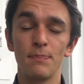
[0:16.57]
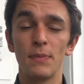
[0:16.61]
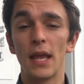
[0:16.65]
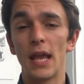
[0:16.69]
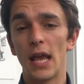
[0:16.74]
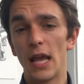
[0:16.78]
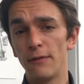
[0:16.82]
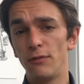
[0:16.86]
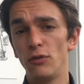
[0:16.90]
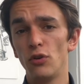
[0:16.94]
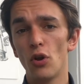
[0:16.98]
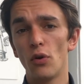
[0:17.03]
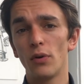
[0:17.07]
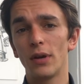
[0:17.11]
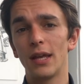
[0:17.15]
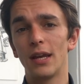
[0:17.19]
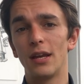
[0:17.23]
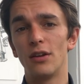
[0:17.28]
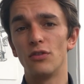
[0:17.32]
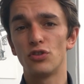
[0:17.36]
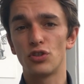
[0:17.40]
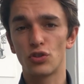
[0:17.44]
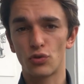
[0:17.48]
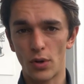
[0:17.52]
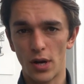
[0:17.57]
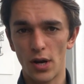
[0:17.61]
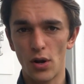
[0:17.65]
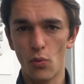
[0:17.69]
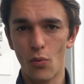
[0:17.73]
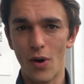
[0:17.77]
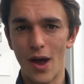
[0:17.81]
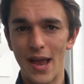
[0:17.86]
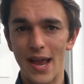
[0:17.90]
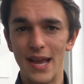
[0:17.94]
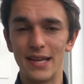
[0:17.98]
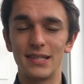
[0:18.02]
if you don't get in straight
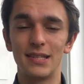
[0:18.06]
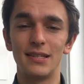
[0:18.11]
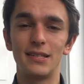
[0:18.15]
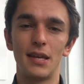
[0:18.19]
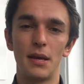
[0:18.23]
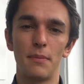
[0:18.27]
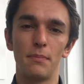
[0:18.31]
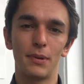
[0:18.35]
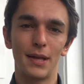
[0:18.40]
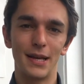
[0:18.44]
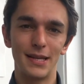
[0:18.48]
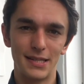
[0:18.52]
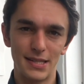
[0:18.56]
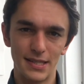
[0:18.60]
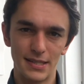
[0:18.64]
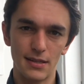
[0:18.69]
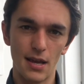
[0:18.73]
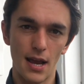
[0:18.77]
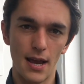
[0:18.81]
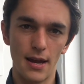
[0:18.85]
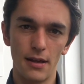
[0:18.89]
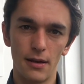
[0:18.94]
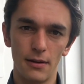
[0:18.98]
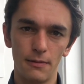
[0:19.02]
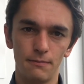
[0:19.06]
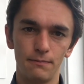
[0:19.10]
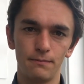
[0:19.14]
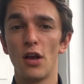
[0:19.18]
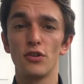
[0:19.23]
away as a template designer.